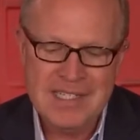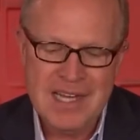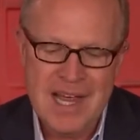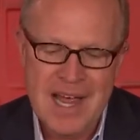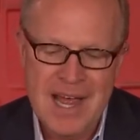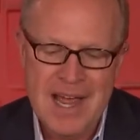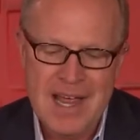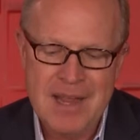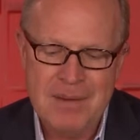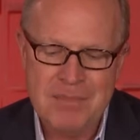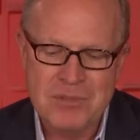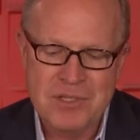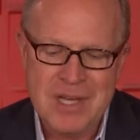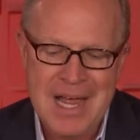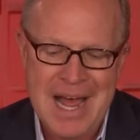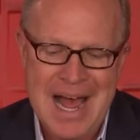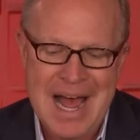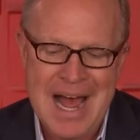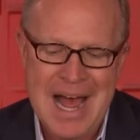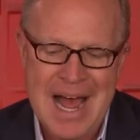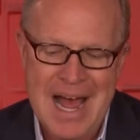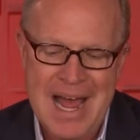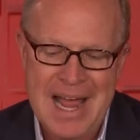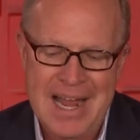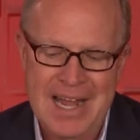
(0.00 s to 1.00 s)
times
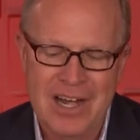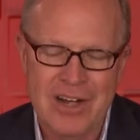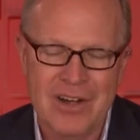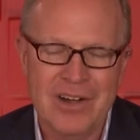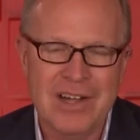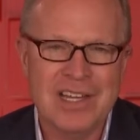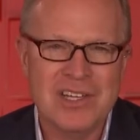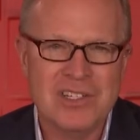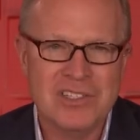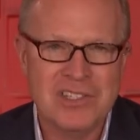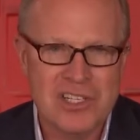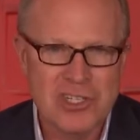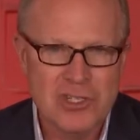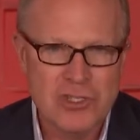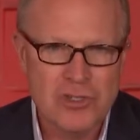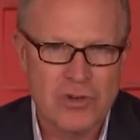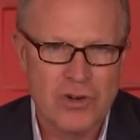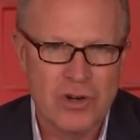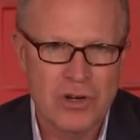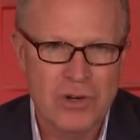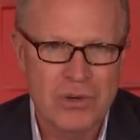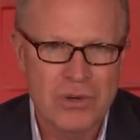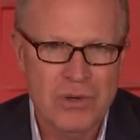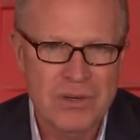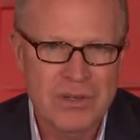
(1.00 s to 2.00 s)
higher. Is this
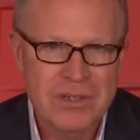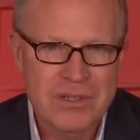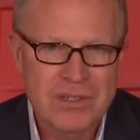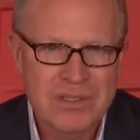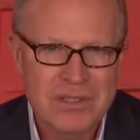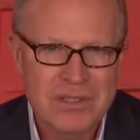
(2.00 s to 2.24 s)
true?